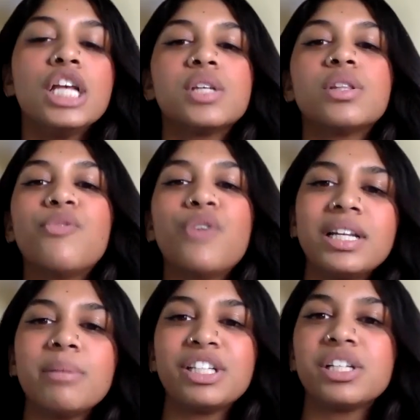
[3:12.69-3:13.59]
So the
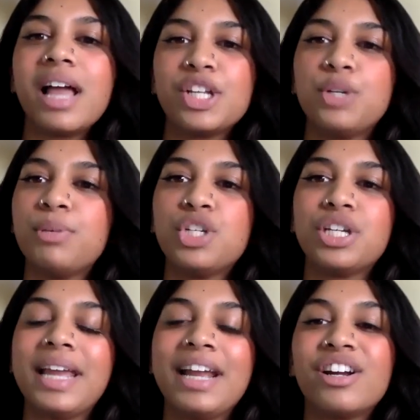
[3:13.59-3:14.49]
fundamental
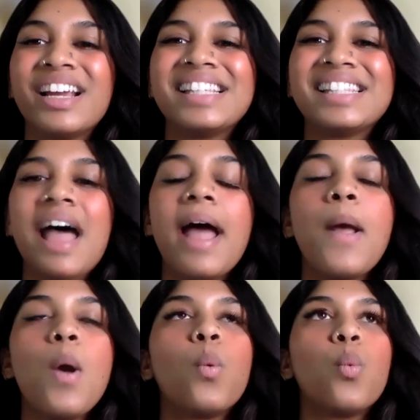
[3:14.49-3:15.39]
attribution error is that
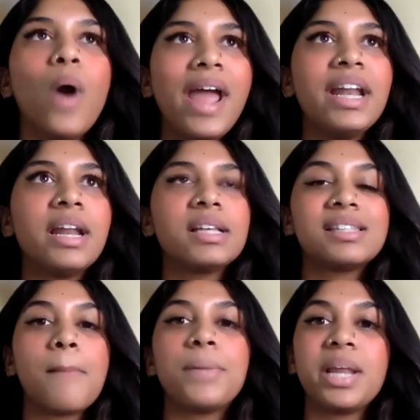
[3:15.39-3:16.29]
when
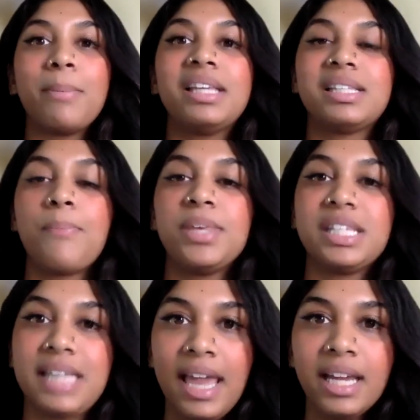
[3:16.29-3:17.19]
somebody makes a
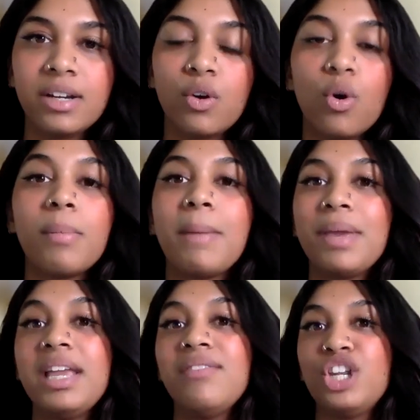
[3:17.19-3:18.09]
mistake, or maybe
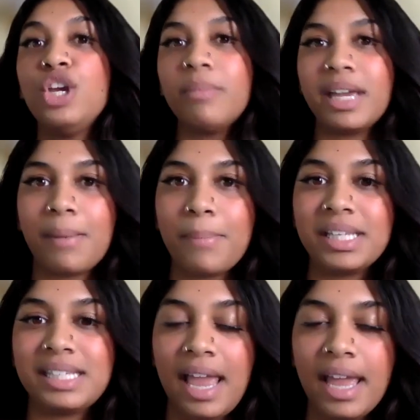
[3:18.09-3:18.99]
even you make a
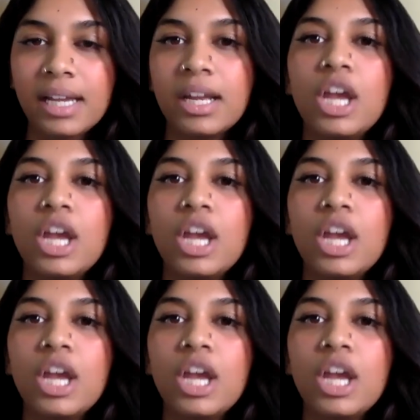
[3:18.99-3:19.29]
mistake,